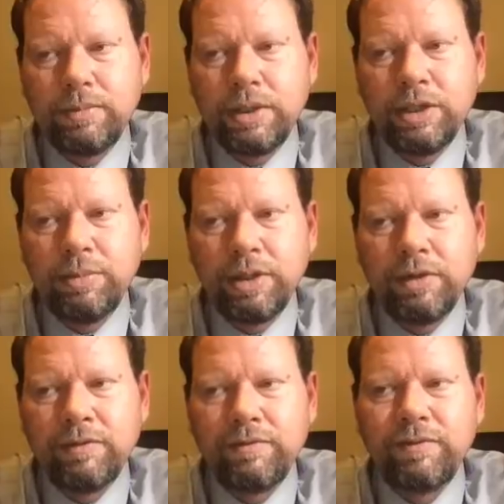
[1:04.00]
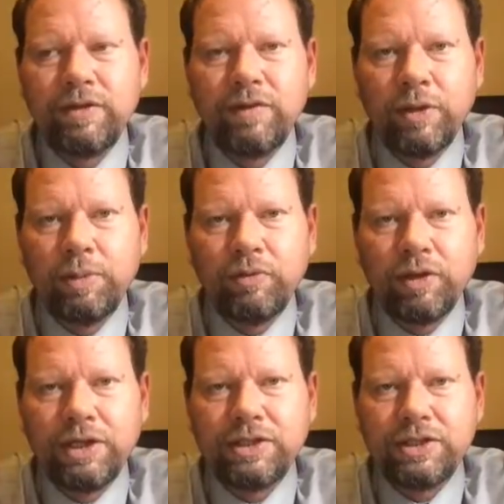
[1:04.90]
in the middle of developing
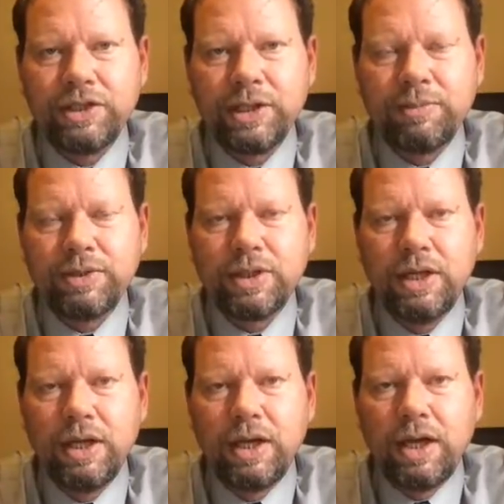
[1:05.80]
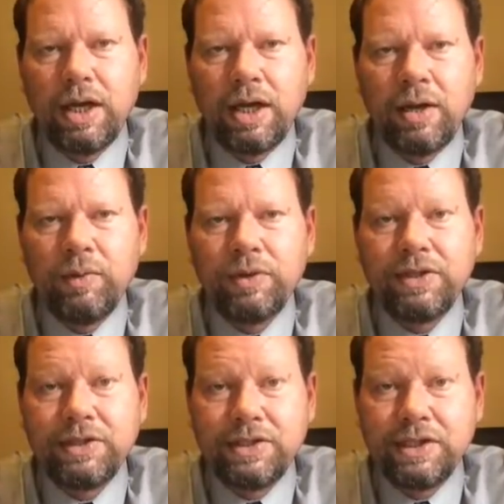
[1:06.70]
relationships with
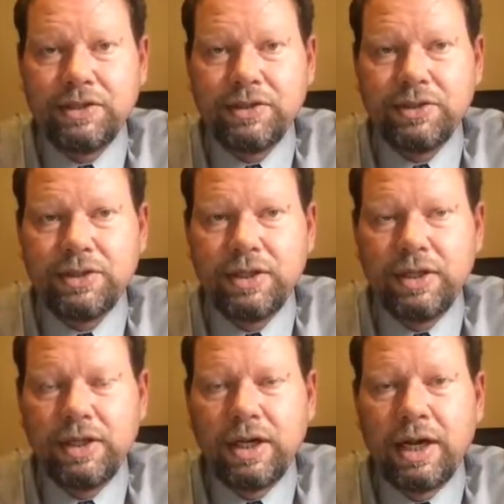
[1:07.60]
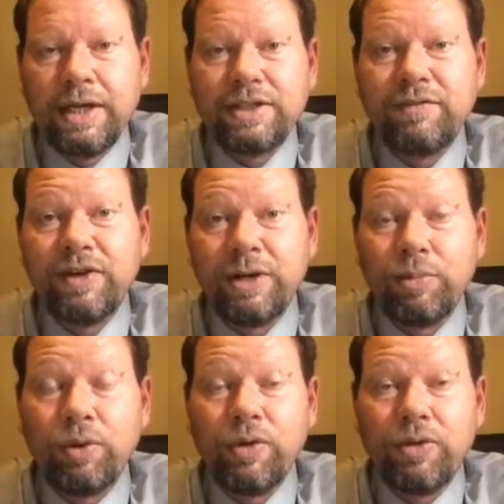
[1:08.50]
these teachers. It's a very
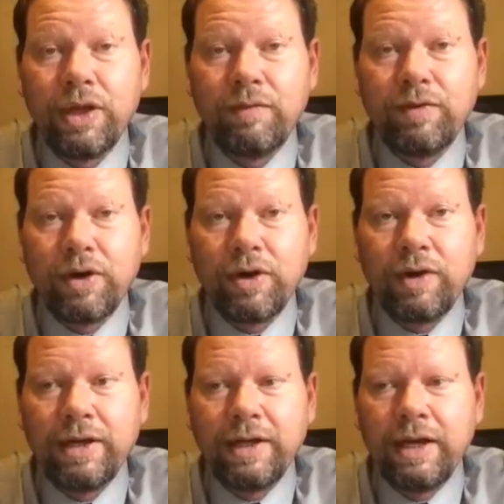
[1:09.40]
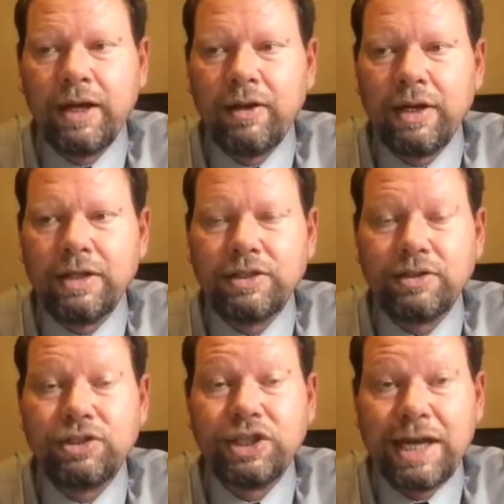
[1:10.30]
important thing for her right now, and
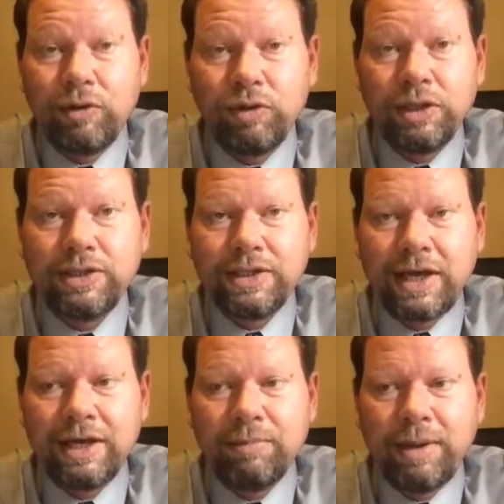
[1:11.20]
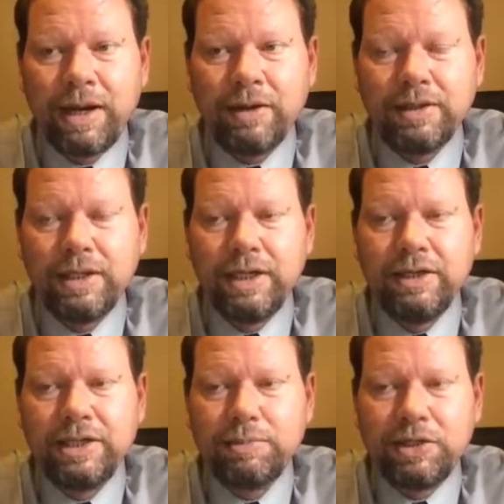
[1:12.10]
so she got really excited about
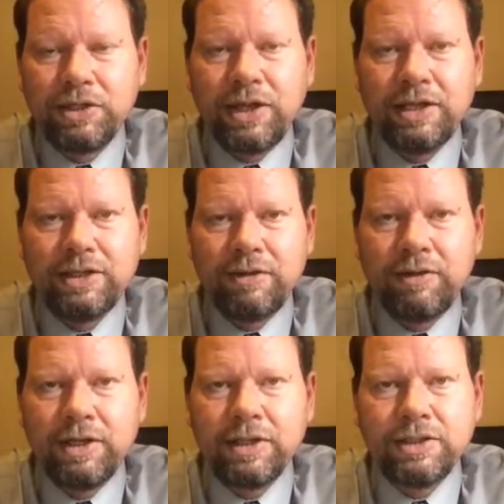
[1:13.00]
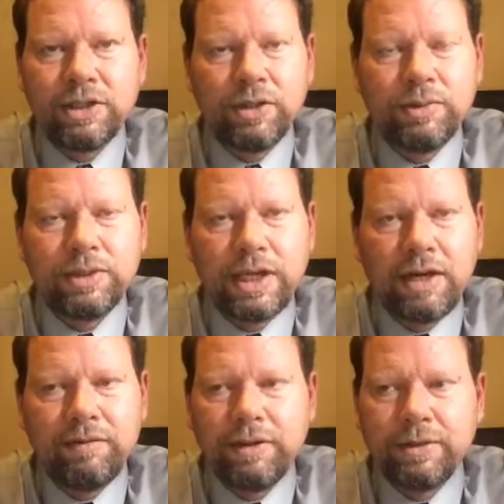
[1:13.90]
this particular activity, and so it was kind of